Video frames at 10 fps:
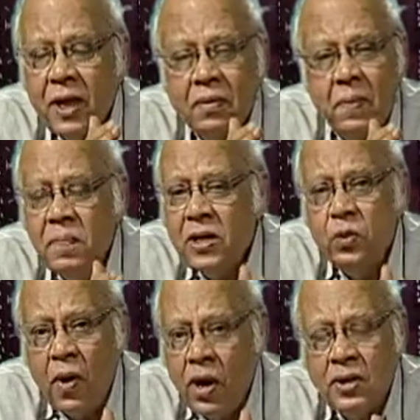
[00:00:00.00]
The peace
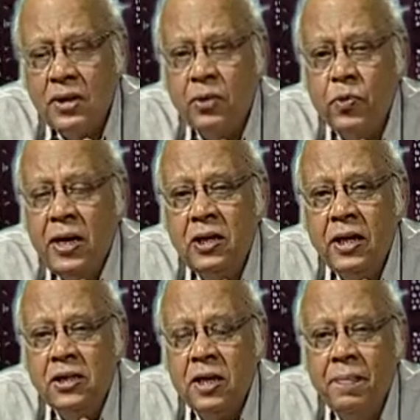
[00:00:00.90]
worked in the
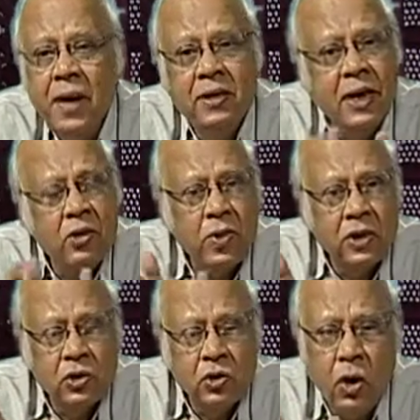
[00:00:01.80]
20s, but it
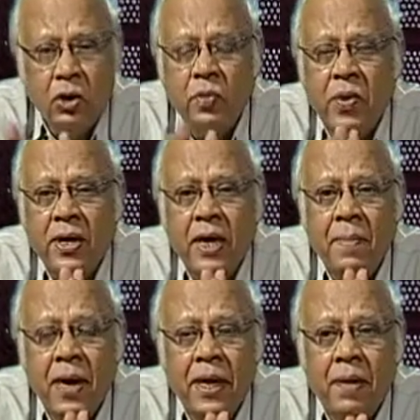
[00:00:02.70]
was not
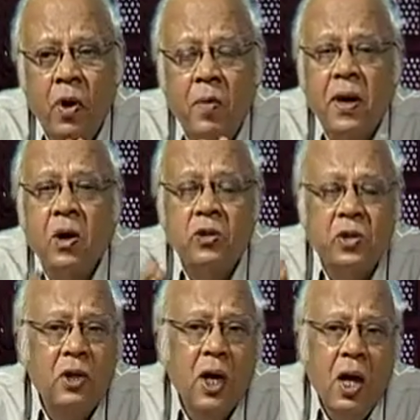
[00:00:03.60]
workable anymore
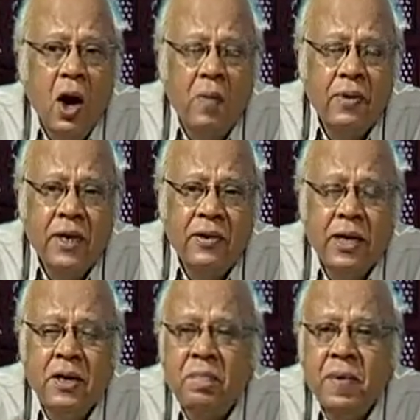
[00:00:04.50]
because of the
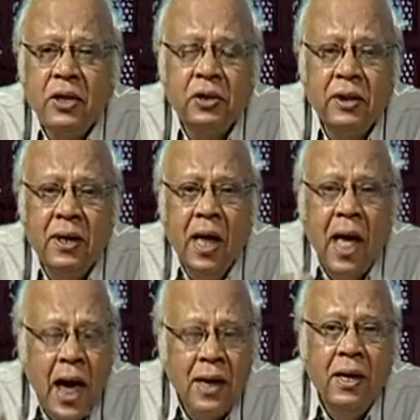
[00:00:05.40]
Great Depression.
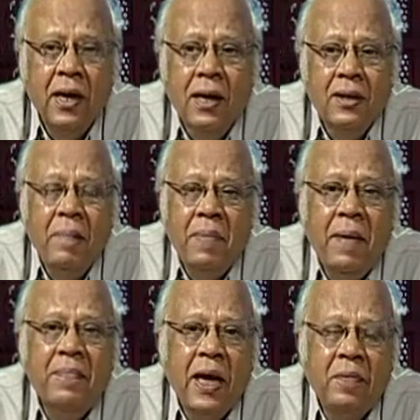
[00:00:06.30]
And the
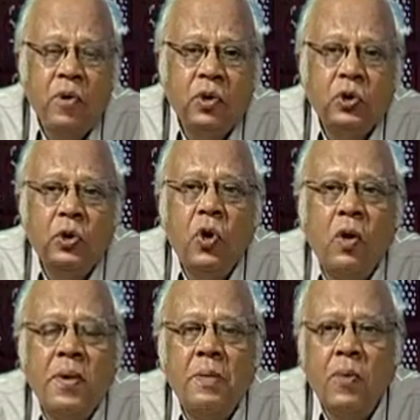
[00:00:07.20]
blame, therefore, should
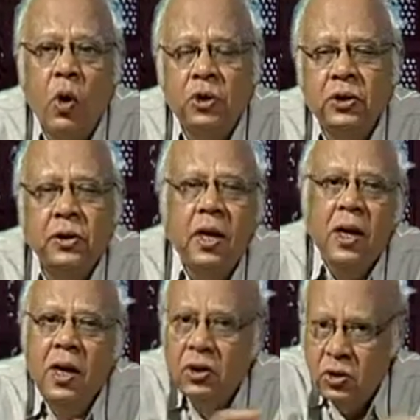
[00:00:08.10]
not be apportioned
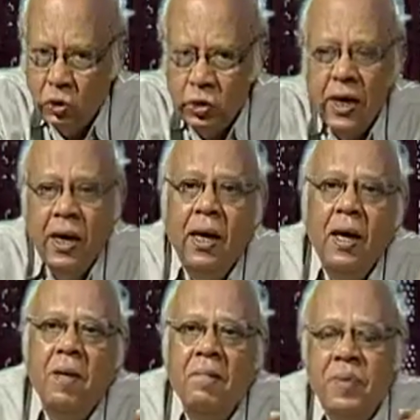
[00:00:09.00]
to the
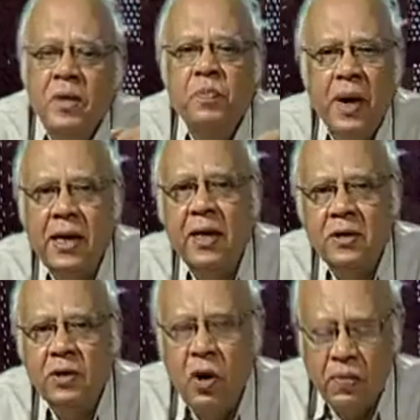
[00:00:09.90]

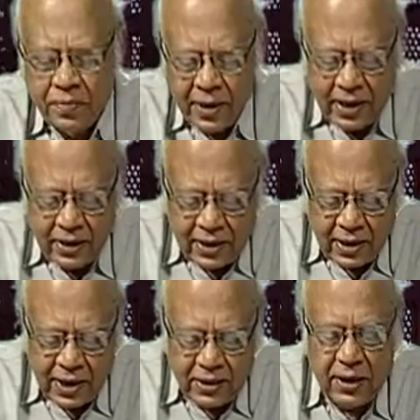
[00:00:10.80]
peacemakers of
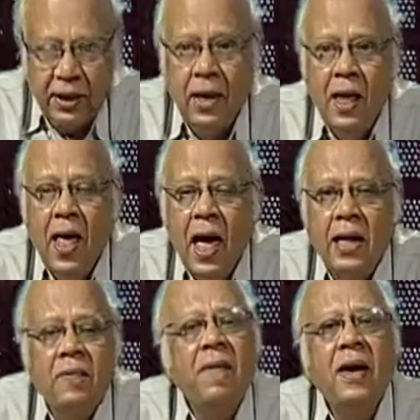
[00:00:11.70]
1919.
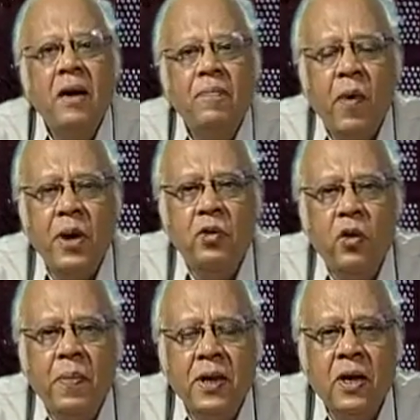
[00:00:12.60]
And the final point
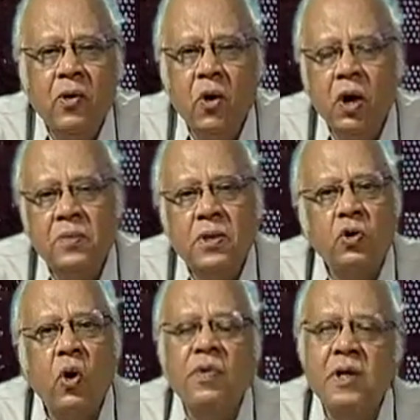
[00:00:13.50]
would be the role of the
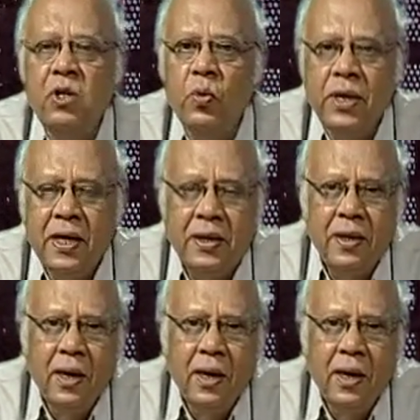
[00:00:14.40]
Soviet Union.